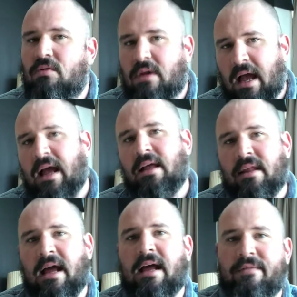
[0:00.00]
You can
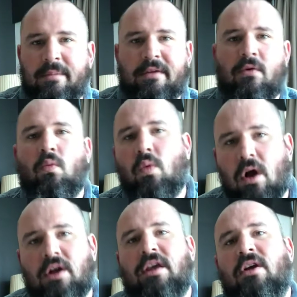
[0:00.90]
have a bit of a
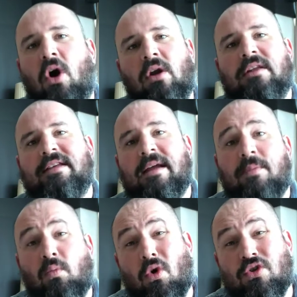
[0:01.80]
working holiday,
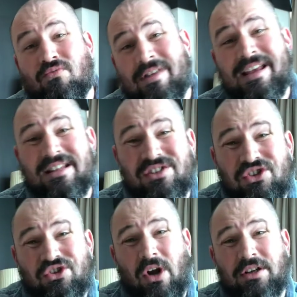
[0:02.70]
but what you need is
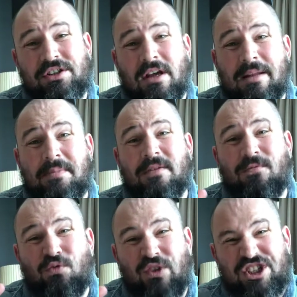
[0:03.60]
structure and a bit
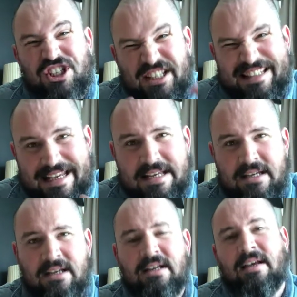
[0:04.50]
of rigidity,
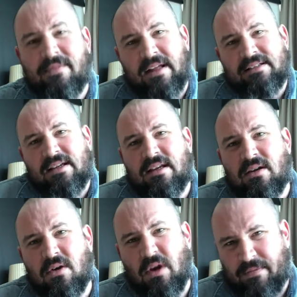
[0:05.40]
if that's
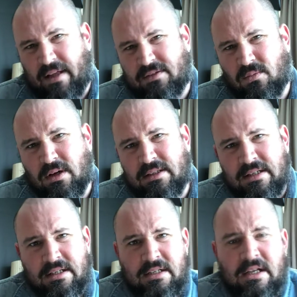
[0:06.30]
a word,
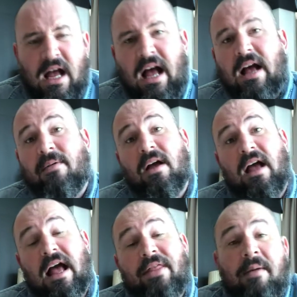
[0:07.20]

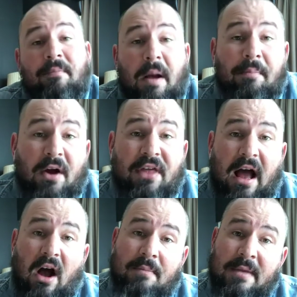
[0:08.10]
and by
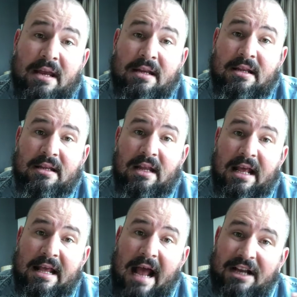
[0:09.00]
that I mean
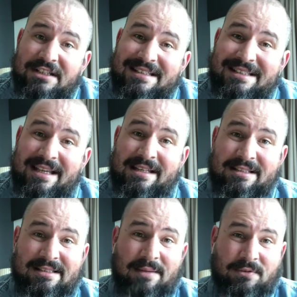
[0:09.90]
actually sticking
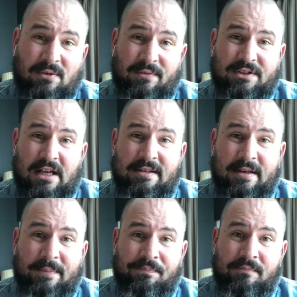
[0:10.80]
to some sort of agenda.